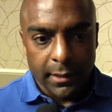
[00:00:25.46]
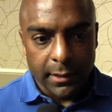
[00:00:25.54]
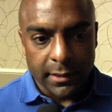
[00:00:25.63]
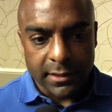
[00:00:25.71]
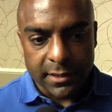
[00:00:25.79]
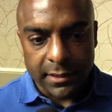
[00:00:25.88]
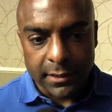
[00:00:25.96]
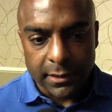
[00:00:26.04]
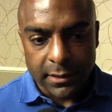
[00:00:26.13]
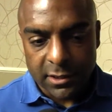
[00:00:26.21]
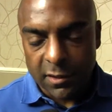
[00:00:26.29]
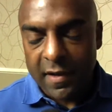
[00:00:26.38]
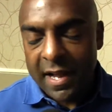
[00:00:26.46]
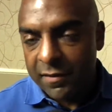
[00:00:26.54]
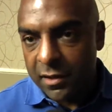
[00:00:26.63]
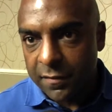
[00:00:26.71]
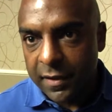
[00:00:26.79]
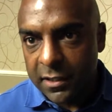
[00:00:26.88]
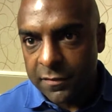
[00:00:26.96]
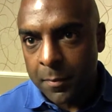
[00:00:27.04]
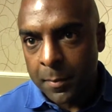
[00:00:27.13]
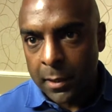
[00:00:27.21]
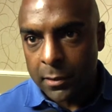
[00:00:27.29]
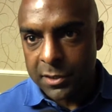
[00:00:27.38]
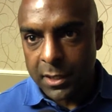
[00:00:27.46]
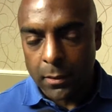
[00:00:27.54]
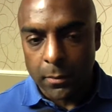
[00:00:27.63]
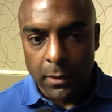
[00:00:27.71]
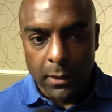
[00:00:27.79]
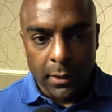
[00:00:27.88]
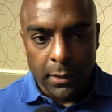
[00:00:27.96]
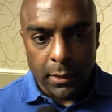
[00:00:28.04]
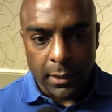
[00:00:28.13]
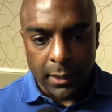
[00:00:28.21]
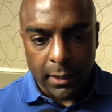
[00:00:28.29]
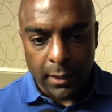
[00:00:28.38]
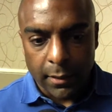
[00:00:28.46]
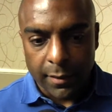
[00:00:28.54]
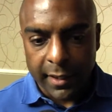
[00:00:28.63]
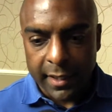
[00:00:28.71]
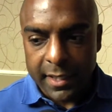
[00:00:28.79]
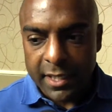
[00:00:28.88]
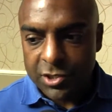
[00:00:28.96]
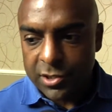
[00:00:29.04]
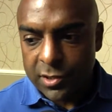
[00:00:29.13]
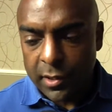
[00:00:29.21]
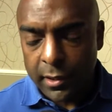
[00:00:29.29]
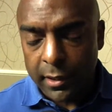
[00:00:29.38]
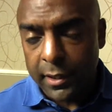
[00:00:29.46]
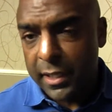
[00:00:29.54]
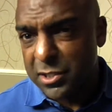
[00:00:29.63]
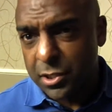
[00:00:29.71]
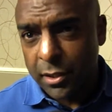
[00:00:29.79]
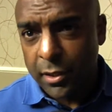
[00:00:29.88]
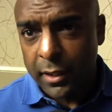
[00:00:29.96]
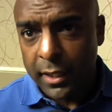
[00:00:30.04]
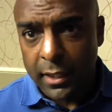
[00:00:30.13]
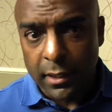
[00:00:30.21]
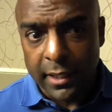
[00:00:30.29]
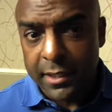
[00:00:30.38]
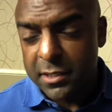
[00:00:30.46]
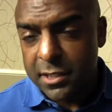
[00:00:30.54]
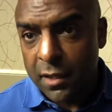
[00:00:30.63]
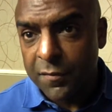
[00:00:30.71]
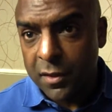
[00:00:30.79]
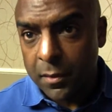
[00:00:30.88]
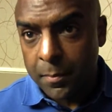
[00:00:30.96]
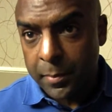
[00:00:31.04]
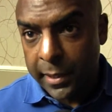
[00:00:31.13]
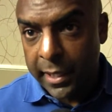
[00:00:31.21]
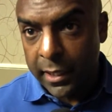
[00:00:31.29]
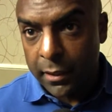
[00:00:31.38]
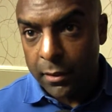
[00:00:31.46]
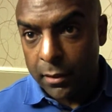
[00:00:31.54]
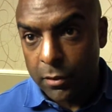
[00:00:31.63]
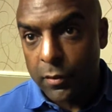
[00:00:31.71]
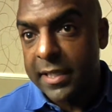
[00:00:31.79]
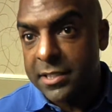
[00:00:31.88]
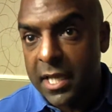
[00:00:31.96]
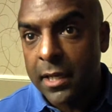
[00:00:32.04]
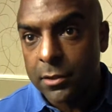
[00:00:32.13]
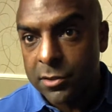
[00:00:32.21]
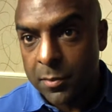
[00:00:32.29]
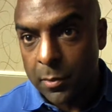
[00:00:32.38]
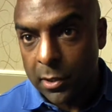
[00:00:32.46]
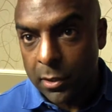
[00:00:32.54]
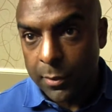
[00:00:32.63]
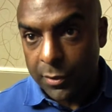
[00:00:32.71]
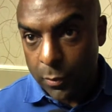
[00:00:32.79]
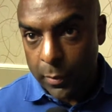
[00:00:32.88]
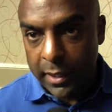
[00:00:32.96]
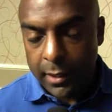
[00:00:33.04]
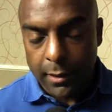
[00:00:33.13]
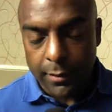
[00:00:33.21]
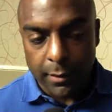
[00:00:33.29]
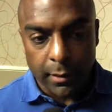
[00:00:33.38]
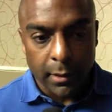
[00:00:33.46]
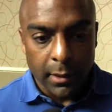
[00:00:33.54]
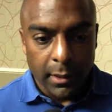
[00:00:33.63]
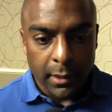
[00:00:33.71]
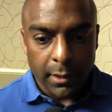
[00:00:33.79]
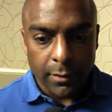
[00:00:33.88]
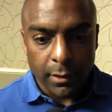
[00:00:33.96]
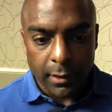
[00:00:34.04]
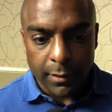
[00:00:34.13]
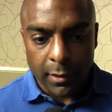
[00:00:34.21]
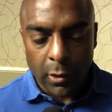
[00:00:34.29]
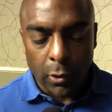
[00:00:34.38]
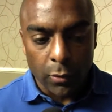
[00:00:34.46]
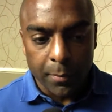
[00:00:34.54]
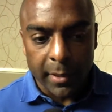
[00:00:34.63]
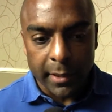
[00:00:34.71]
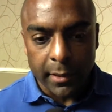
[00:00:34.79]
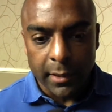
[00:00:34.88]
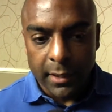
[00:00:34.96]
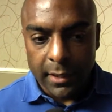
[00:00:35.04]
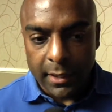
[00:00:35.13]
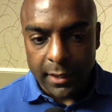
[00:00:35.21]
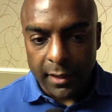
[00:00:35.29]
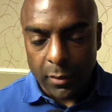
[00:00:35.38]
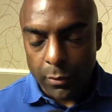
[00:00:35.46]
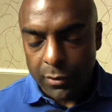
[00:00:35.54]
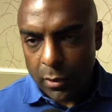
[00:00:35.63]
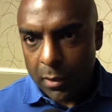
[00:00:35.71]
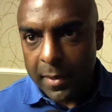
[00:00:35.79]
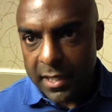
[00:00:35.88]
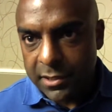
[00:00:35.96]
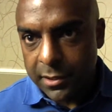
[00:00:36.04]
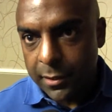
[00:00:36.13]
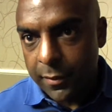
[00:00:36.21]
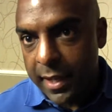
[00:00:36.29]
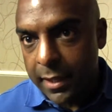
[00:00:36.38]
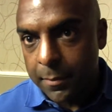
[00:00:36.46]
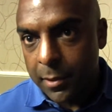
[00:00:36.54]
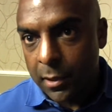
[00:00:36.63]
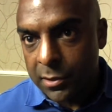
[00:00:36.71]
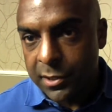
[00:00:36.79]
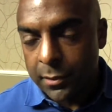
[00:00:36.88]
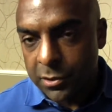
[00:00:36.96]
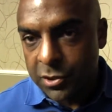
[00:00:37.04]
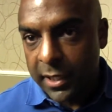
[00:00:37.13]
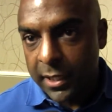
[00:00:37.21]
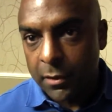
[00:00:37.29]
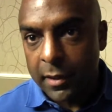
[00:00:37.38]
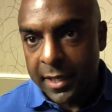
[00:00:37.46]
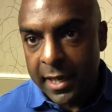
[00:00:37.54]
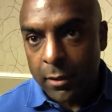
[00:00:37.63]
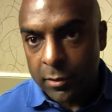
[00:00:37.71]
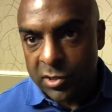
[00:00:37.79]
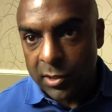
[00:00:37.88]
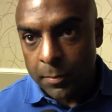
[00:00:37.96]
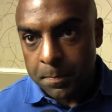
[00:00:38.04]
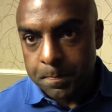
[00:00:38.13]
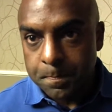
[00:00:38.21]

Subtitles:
It's survive and advance football. So the conditions aren't going to necessarily lend itself to playing great soccer tomorrow with the wind and the cold. But I think we'll do our best to do that, but also to try and grind out a result.